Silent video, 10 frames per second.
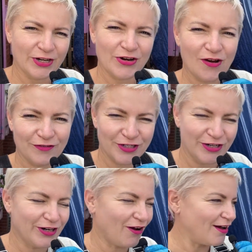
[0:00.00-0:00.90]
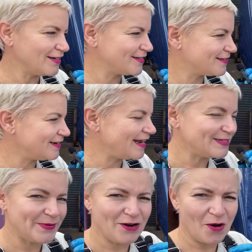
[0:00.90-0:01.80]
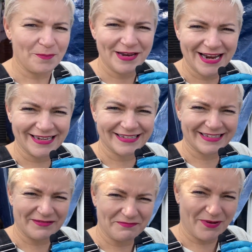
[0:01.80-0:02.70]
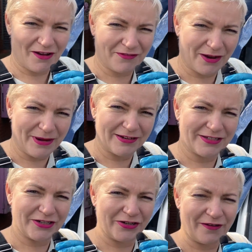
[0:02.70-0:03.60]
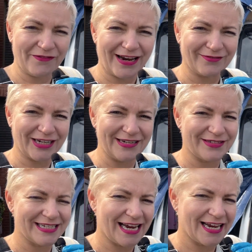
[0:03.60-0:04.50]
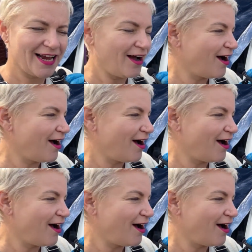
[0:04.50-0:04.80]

Good afternoon, guys. It's been a hot minute, but I've come out to Van of Cleves today.